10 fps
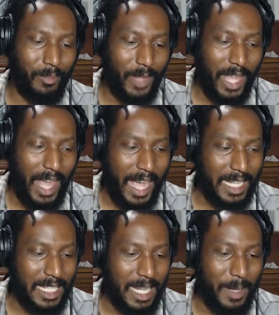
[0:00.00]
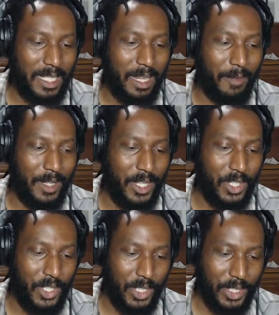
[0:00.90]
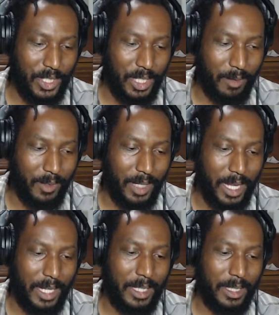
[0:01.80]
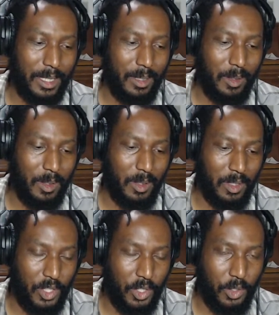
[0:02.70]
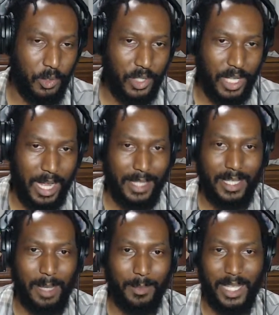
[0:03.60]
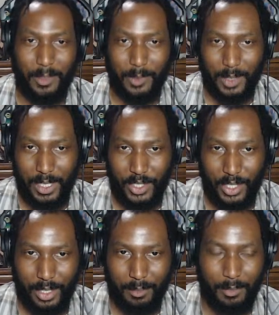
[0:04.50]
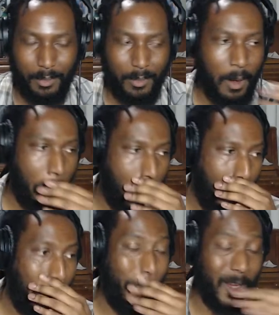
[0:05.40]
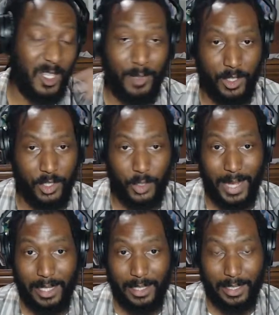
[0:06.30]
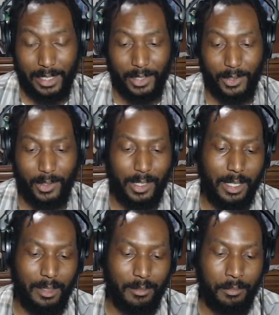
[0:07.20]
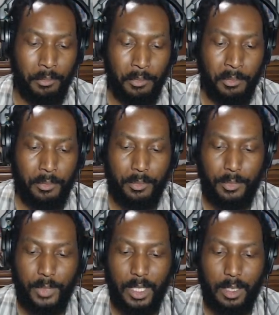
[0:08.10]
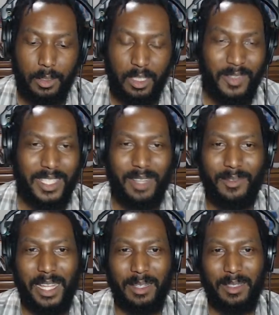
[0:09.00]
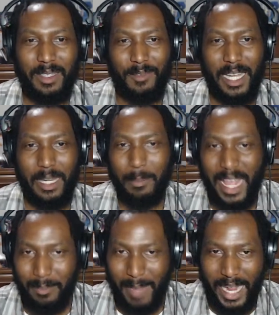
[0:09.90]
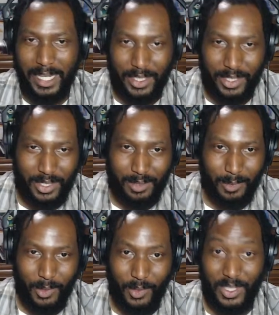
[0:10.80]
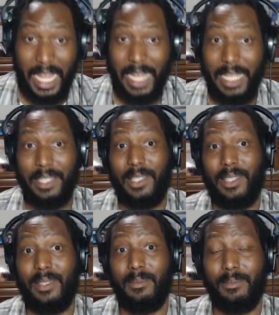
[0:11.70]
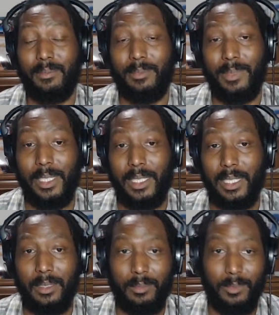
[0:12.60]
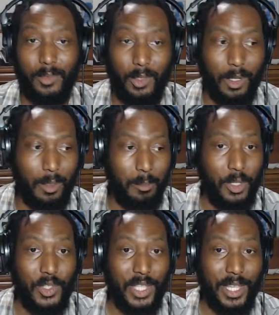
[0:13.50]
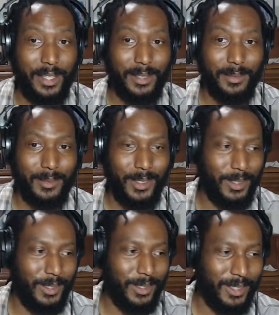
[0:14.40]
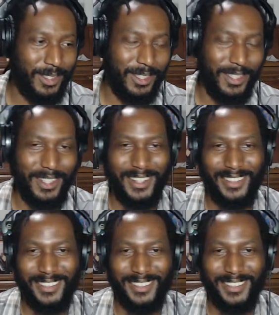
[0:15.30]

academic definitions of like huge concepts like religion or spirituality, or you know, even stuff like defining mathematics or science, you know, or music, you know,